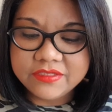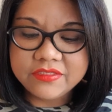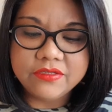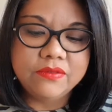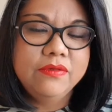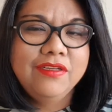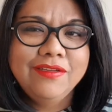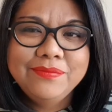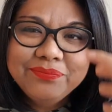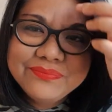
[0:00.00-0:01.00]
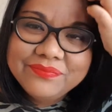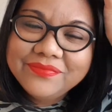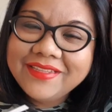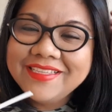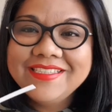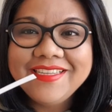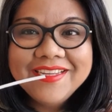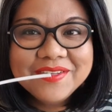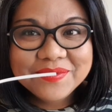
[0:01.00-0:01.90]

so let's see.